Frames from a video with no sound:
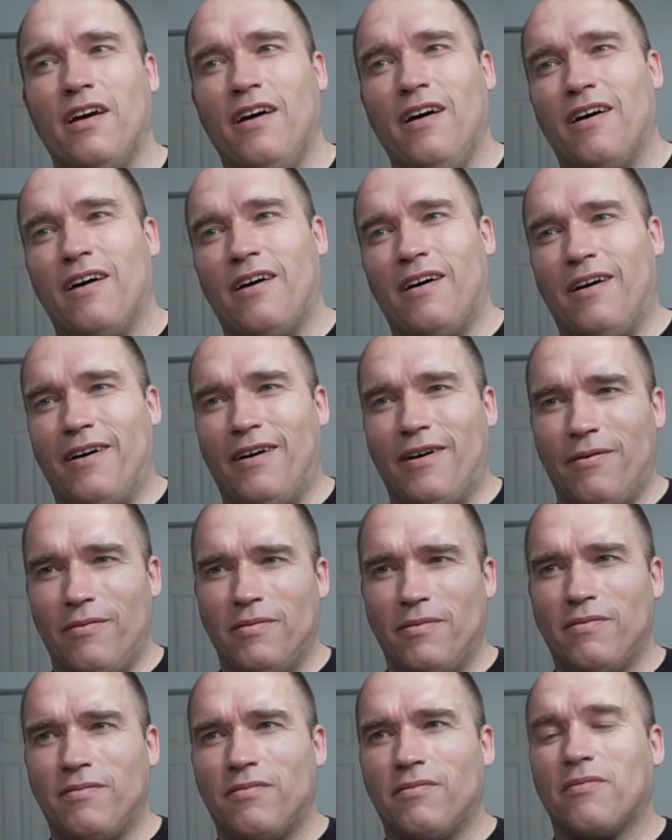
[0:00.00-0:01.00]

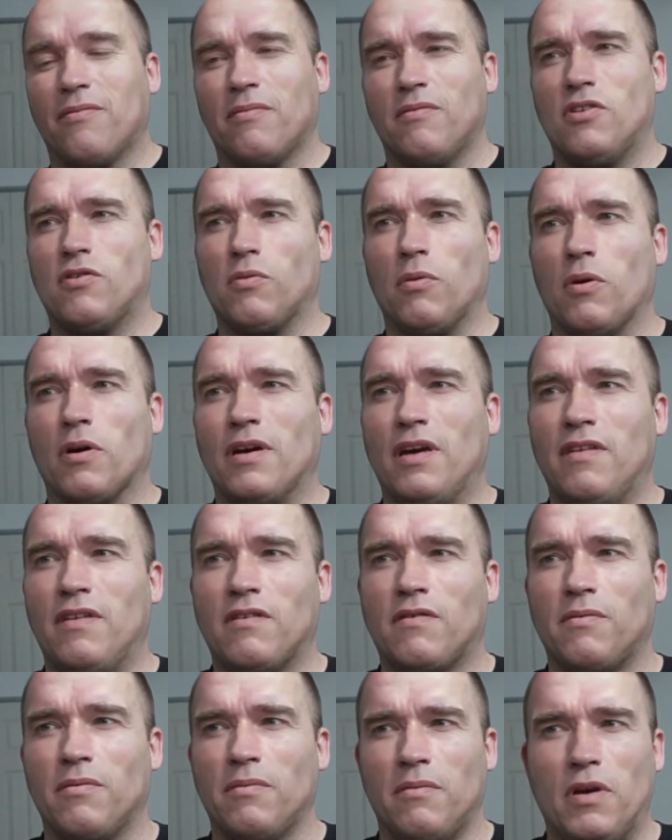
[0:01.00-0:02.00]
Just working on this.
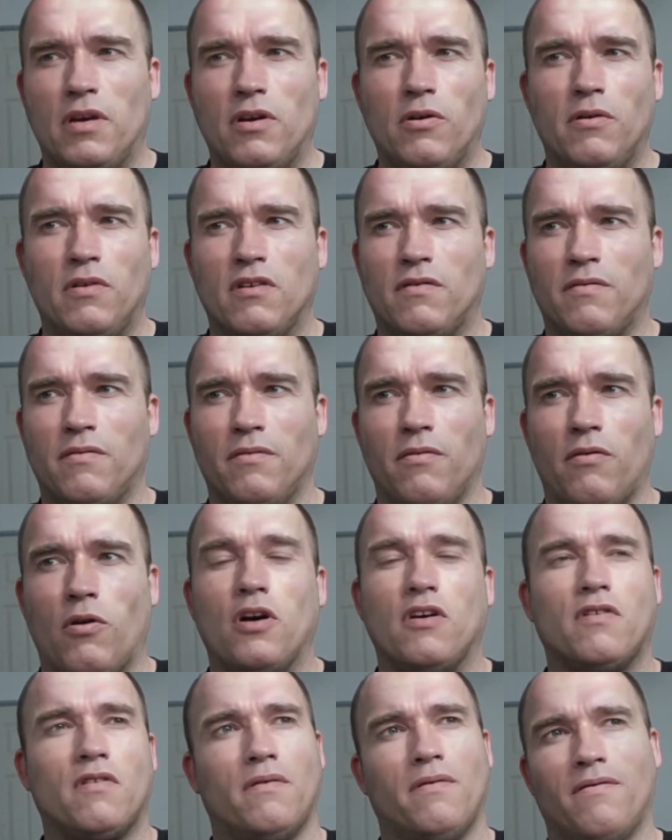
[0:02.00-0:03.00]
Been doing this
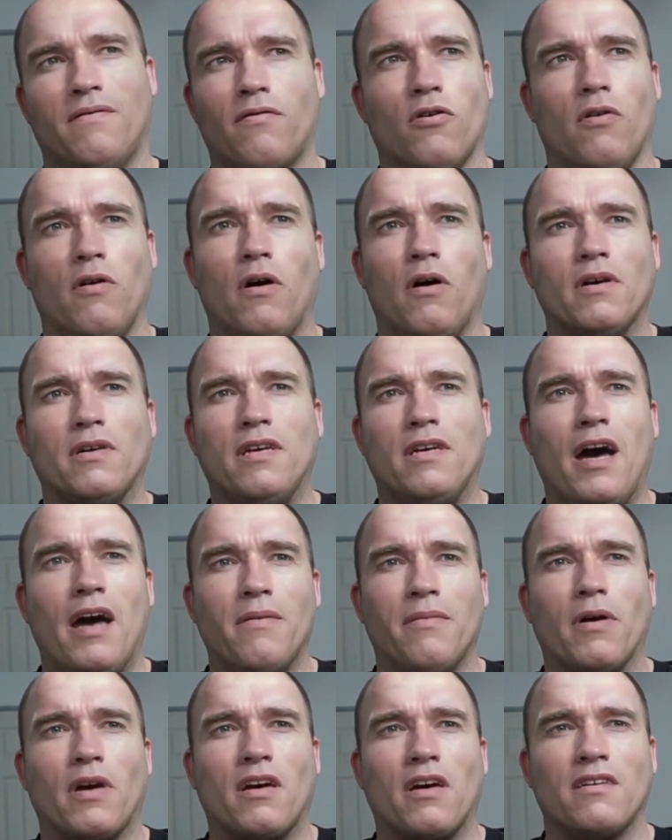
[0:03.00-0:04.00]
voice for a long time.
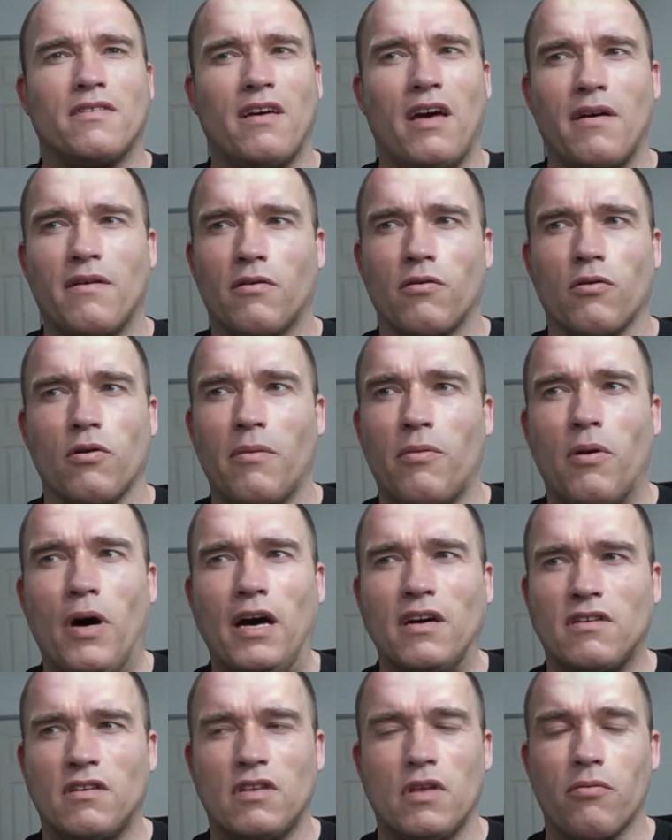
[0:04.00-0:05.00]
Like I said, I grew up
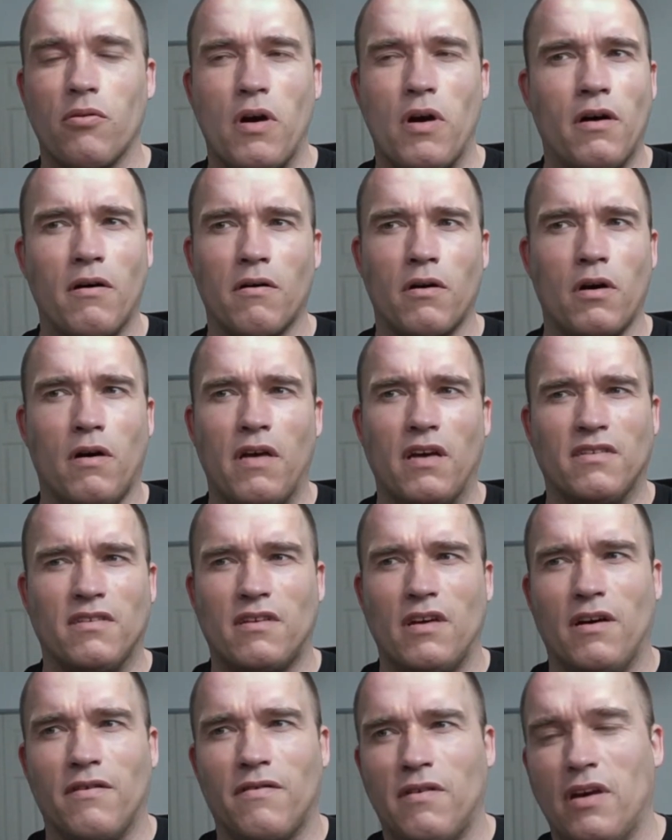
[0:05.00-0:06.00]
watching The Predator and all that
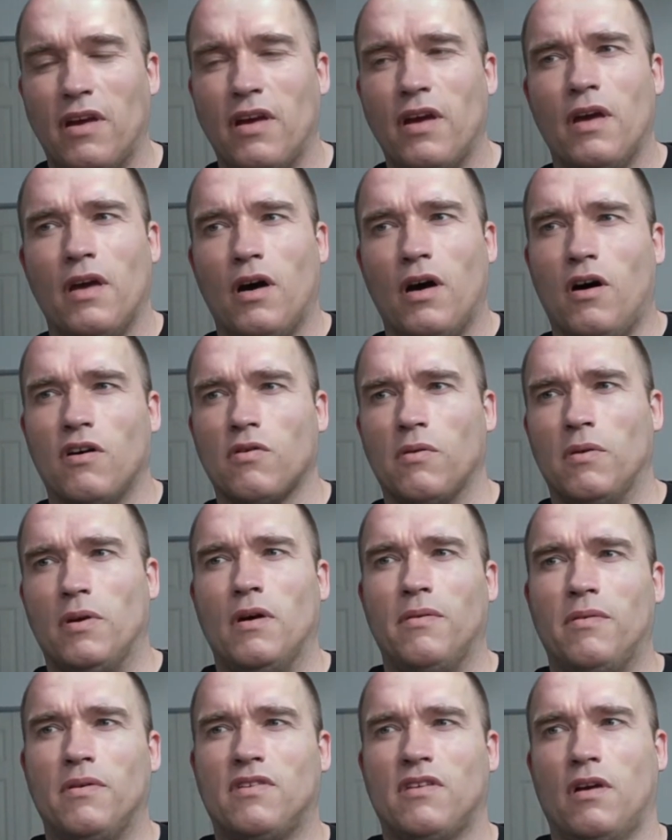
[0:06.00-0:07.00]
stuff, and all we did
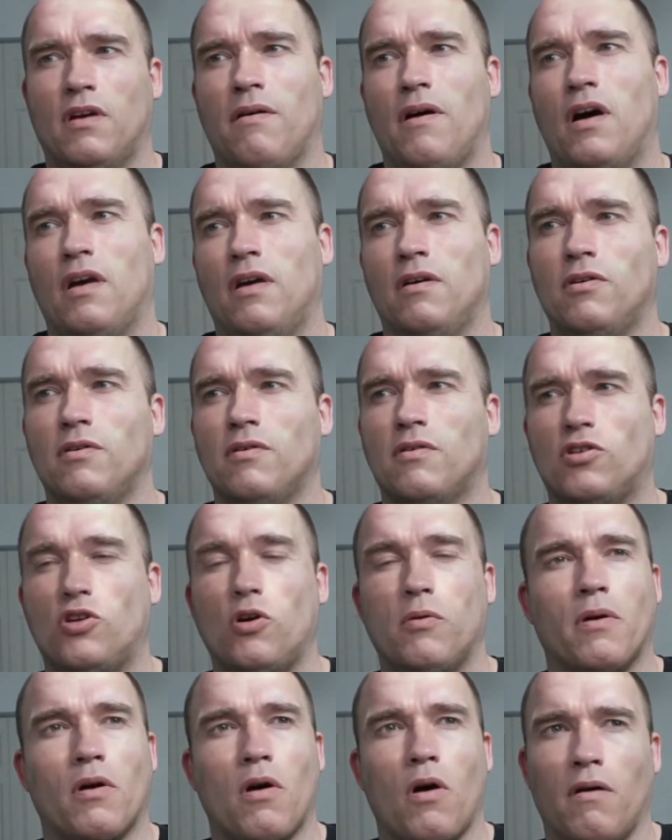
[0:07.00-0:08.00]
was sit around and do stupid
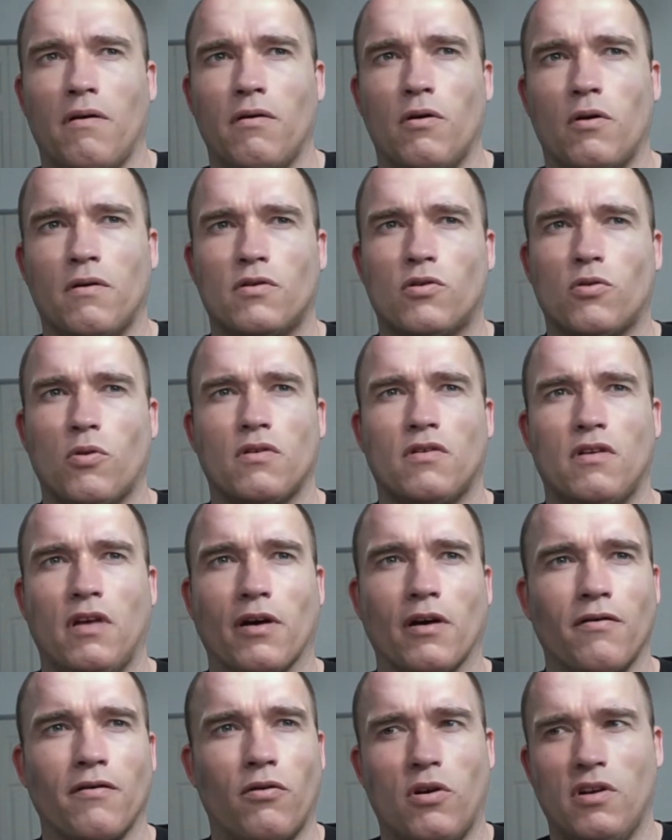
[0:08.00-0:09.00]
Arnold Schwarzenegger
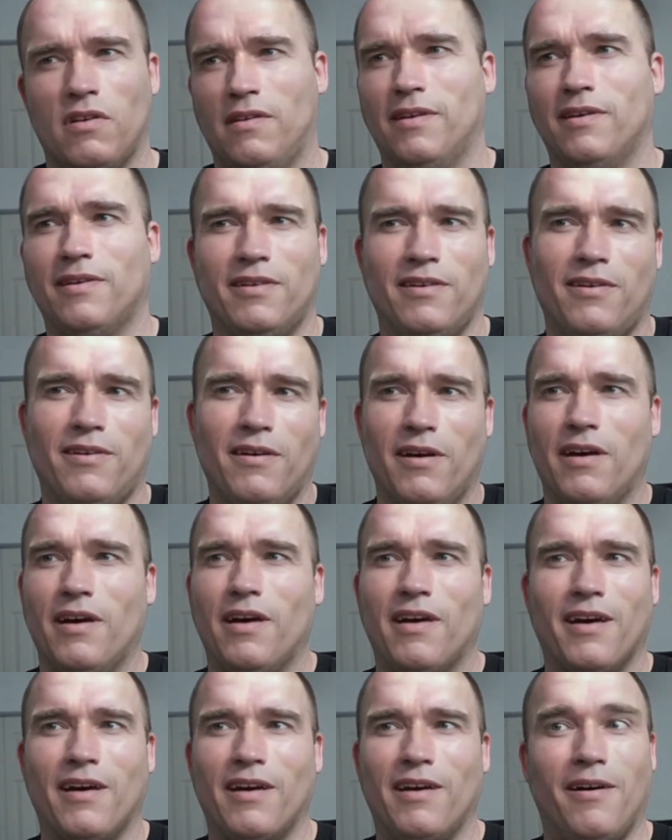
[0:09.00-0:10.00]
voices. So,
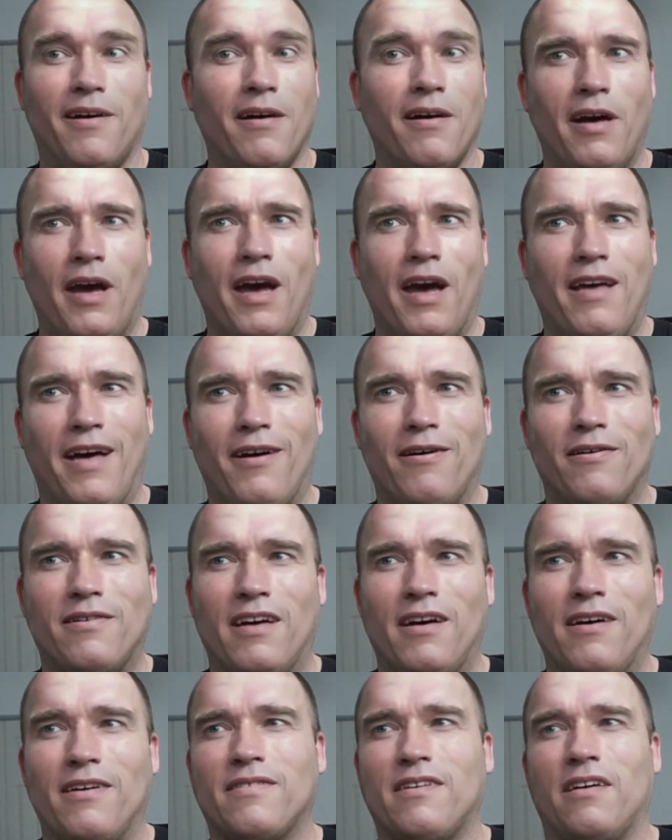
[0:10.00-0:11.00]
had to entertain
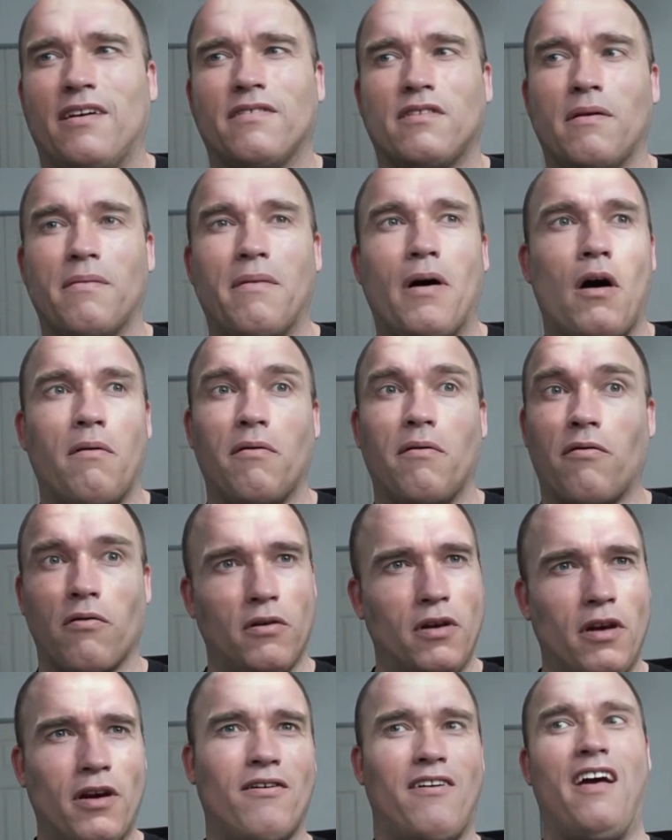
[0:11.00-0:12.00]
ourselves somehow before the
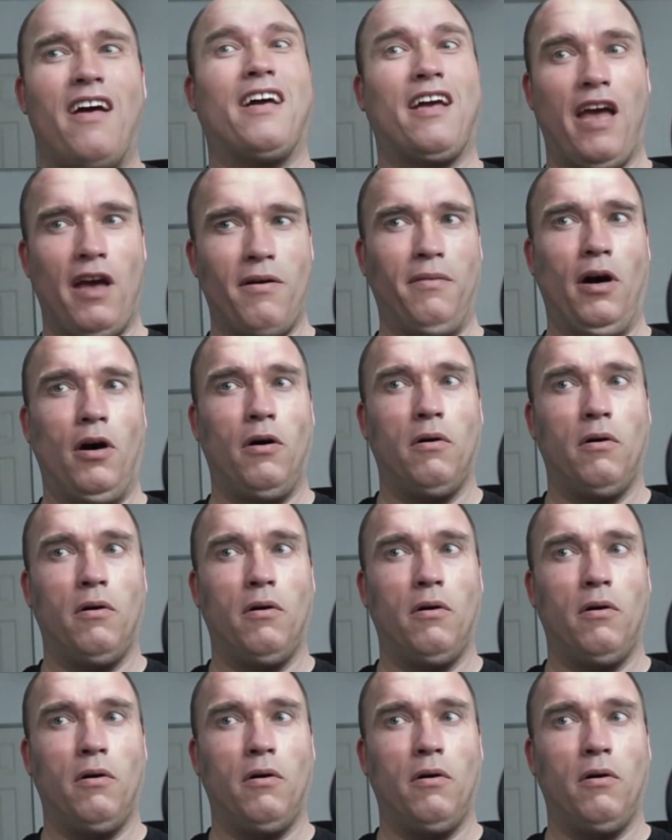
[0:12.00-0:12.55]
internet came out.